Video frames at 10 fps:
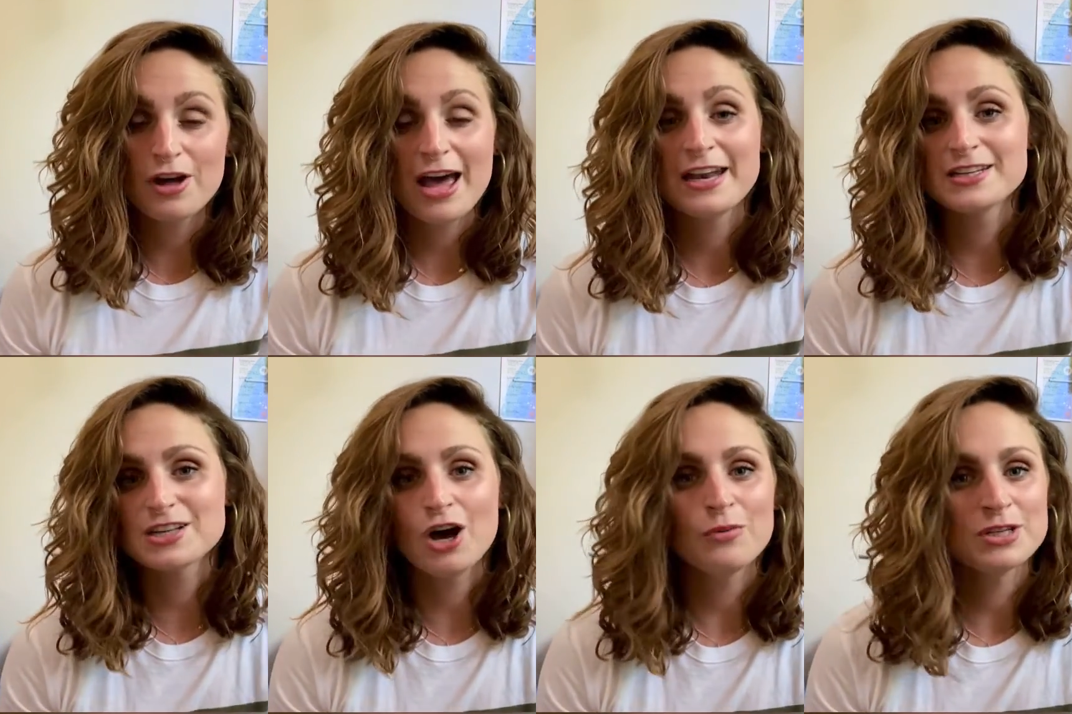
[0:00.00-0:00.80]
and is
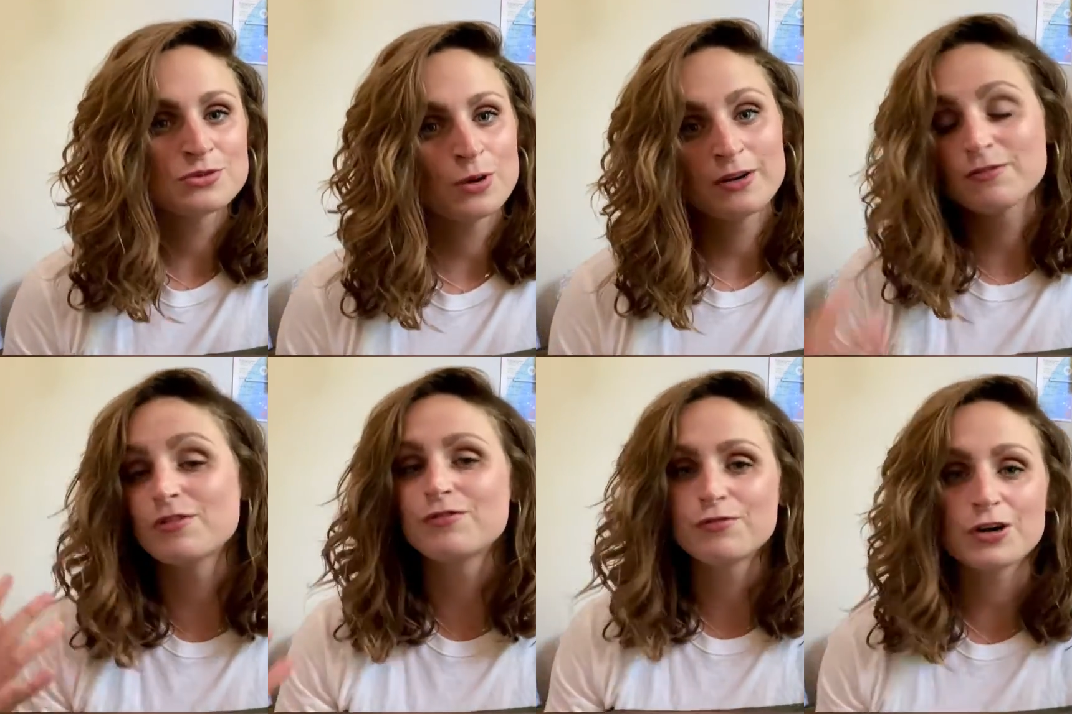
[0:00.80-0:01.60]
always one of the
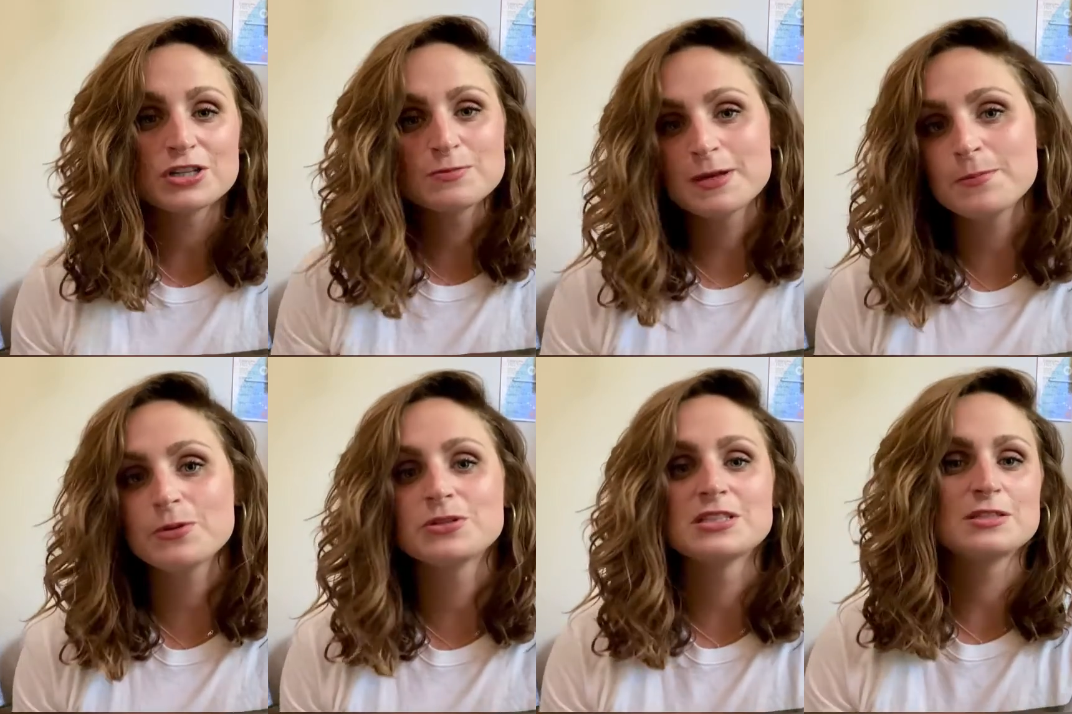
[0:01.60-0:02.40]
first people
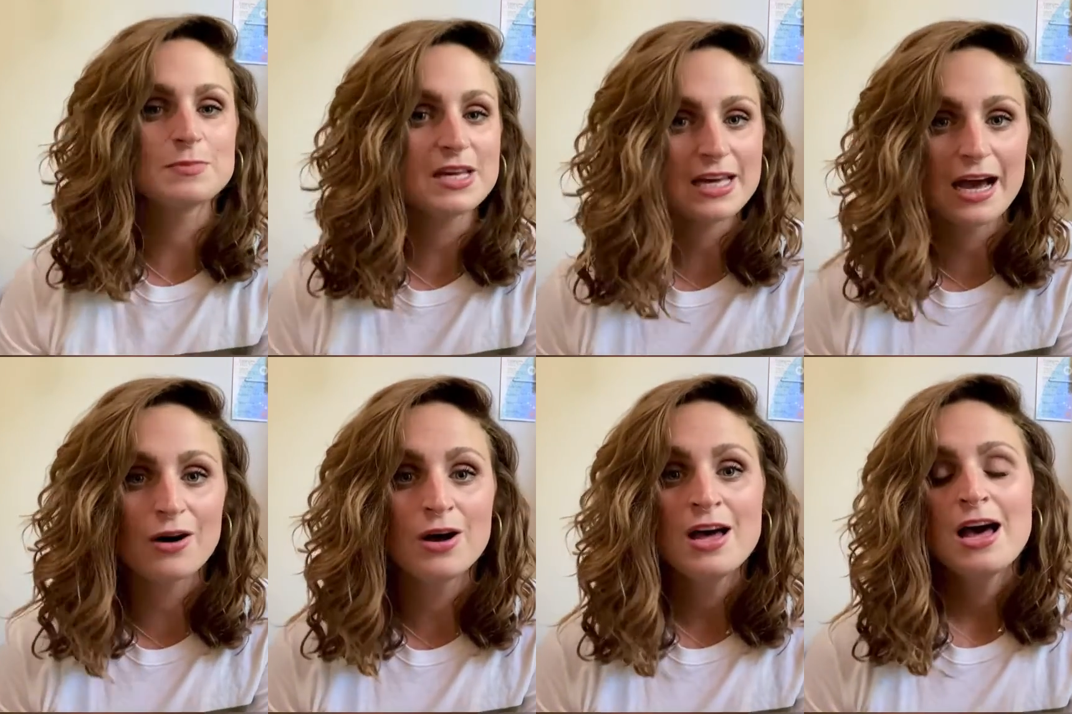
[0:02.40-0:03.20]
to speak
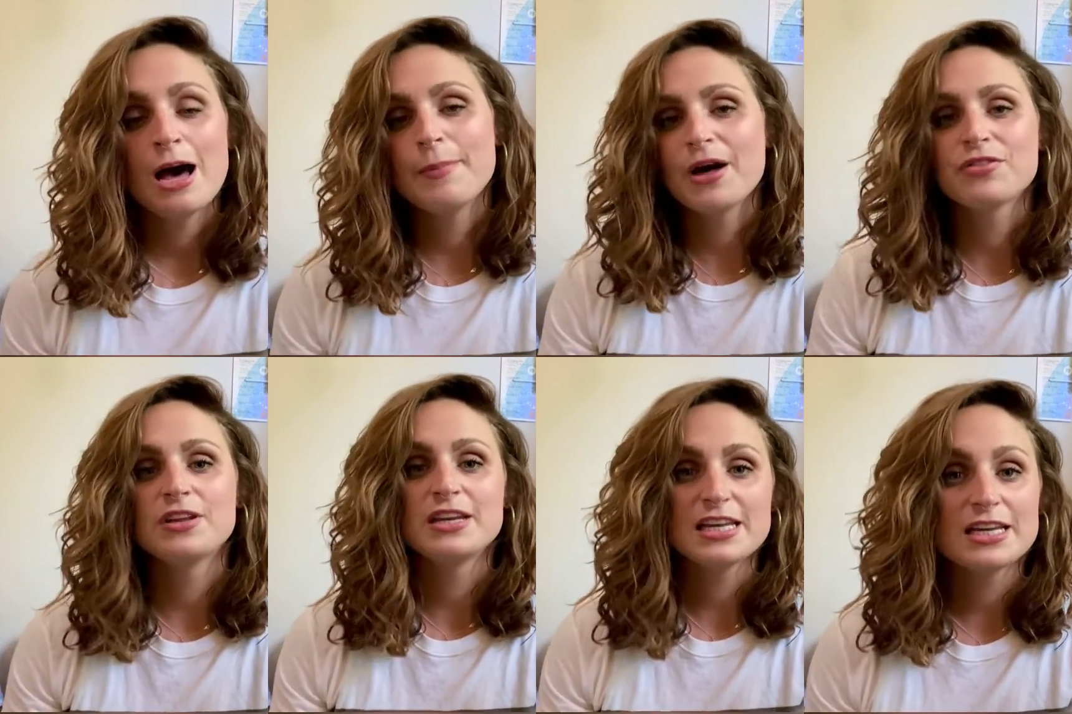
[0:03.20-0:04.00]
out about the
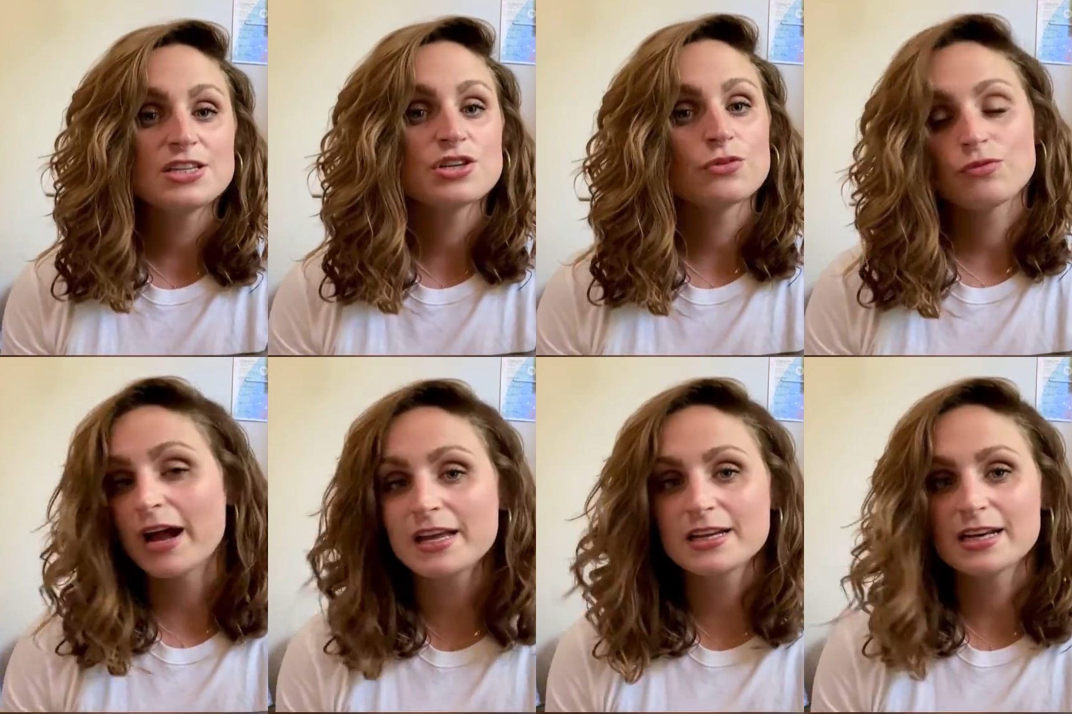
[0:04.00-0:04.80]
need to
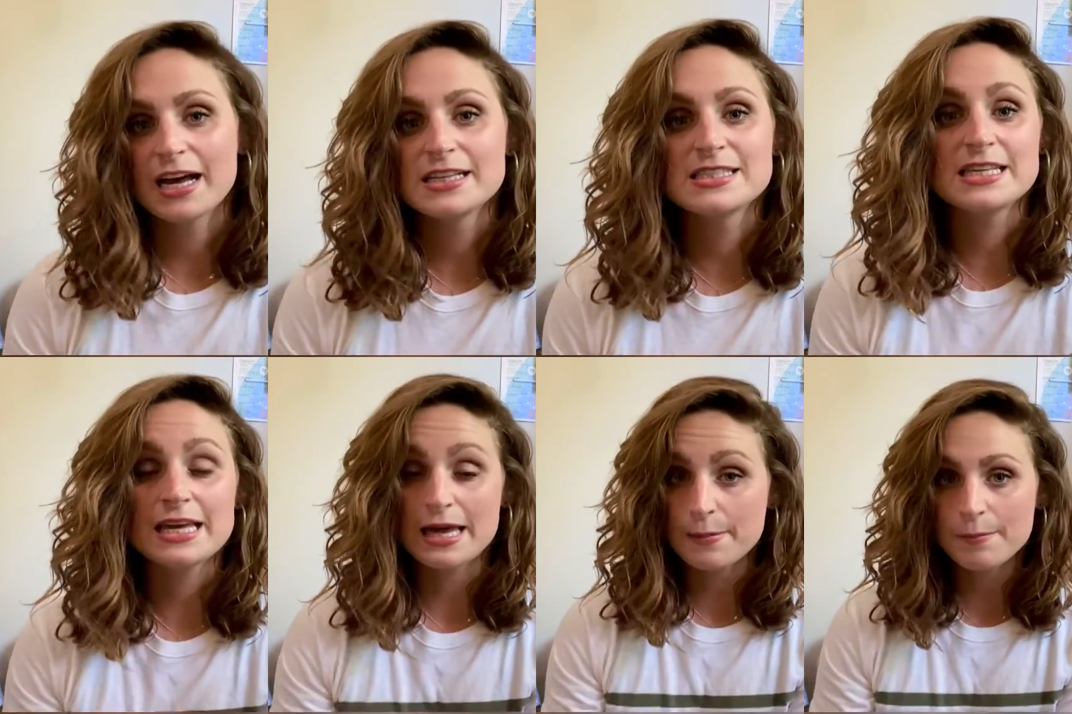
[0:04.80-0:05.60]
recognize the
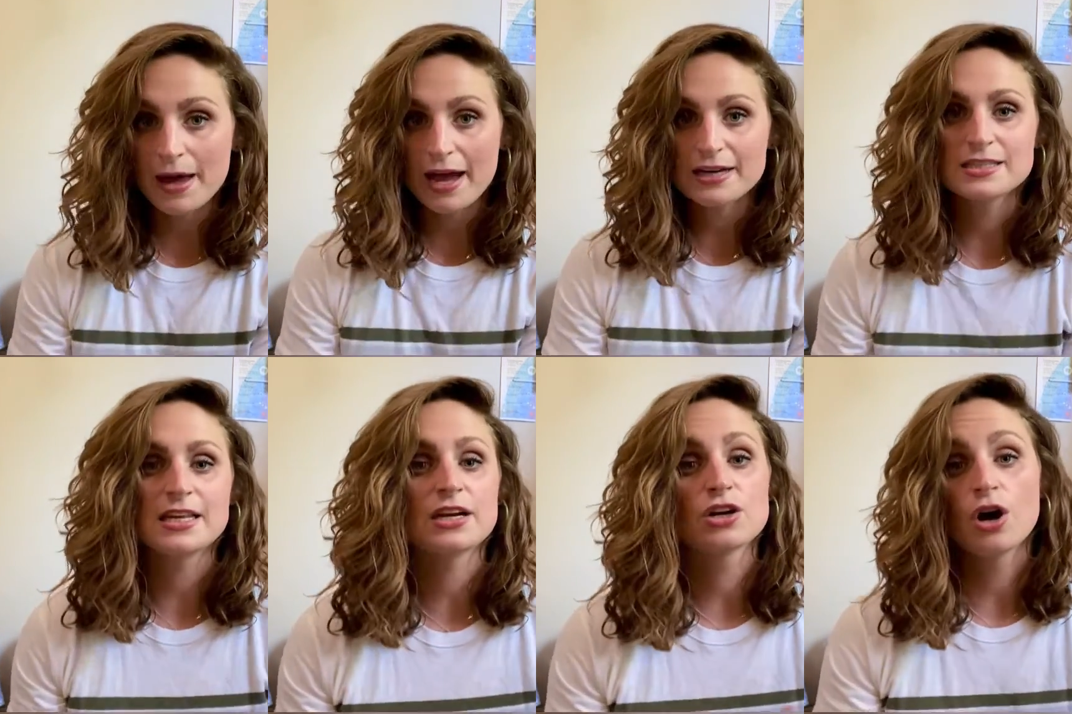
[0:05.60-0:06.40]
impact
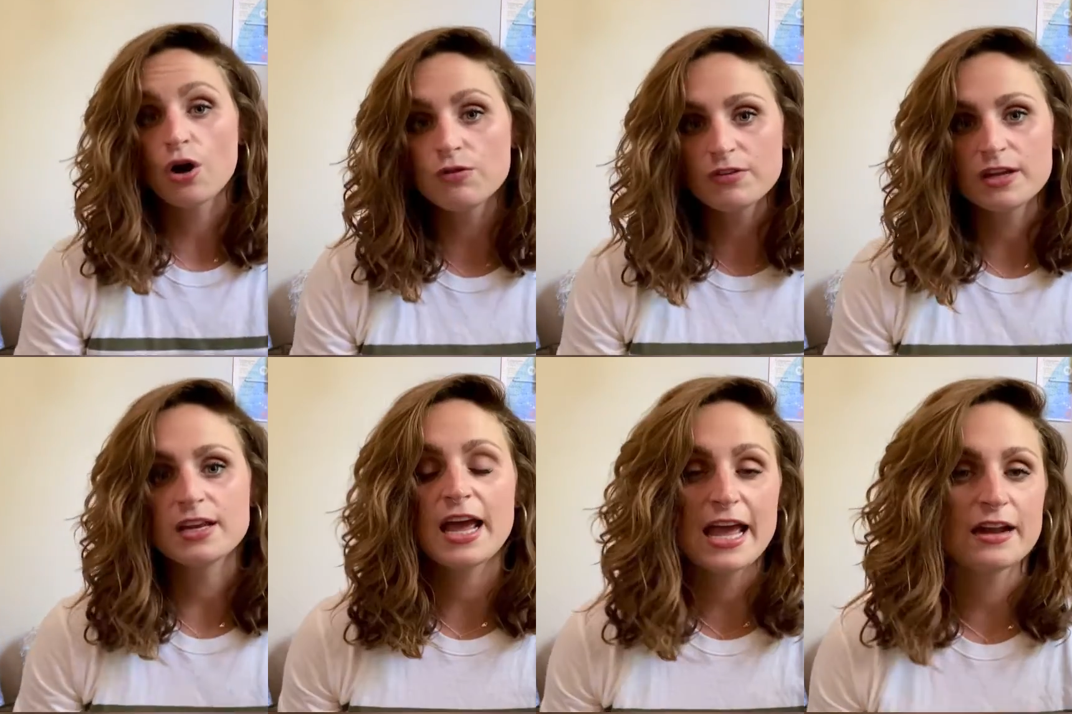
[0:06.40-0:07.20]
that COVID
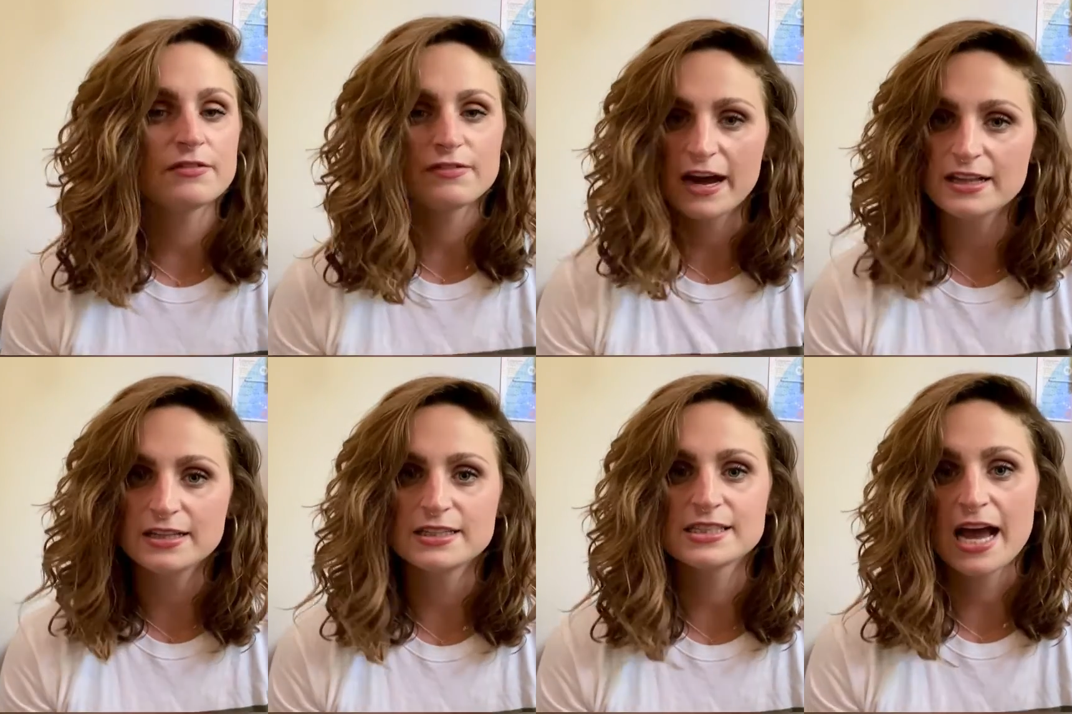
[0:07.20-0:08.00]
and
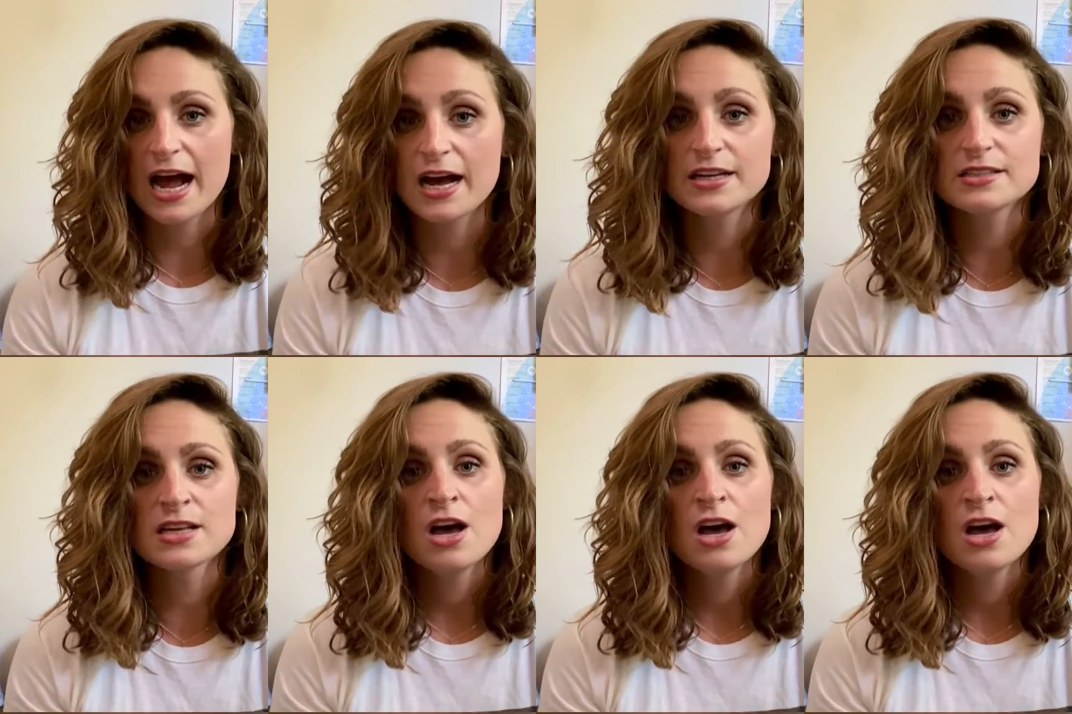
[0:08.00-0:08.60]
violence has